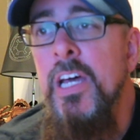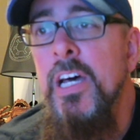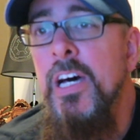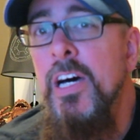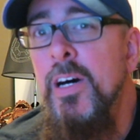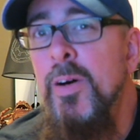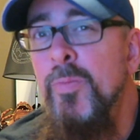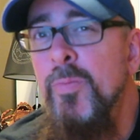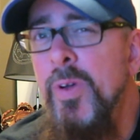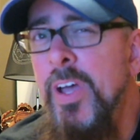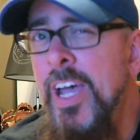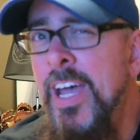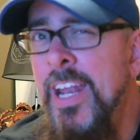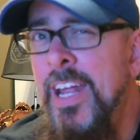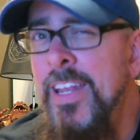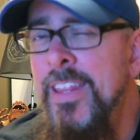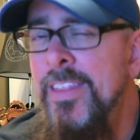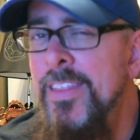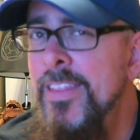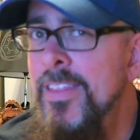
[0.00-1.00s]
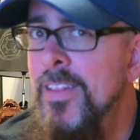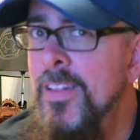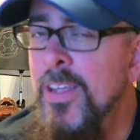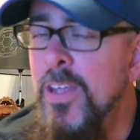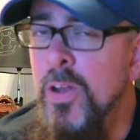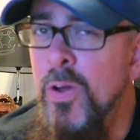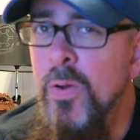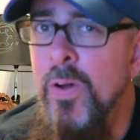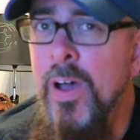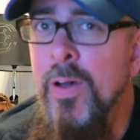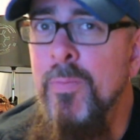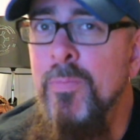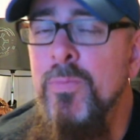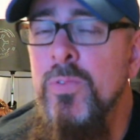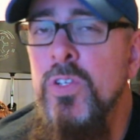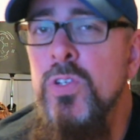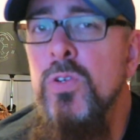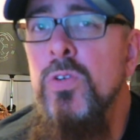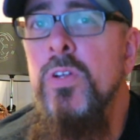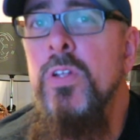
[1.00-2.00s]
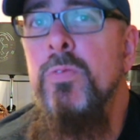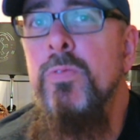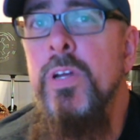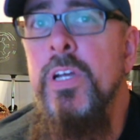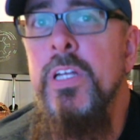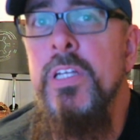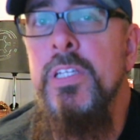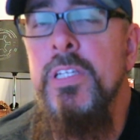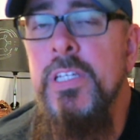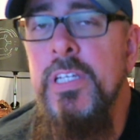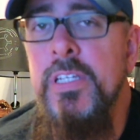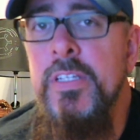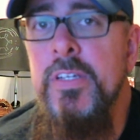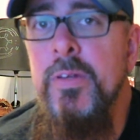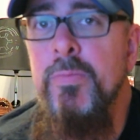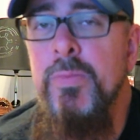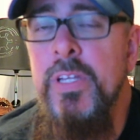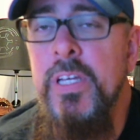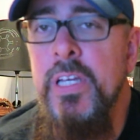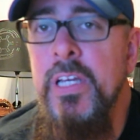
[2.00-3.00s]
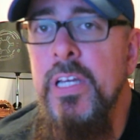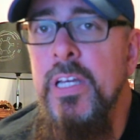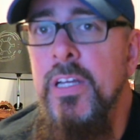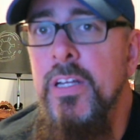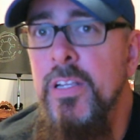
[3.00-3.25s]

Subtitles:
and I'm sure that we're going to see something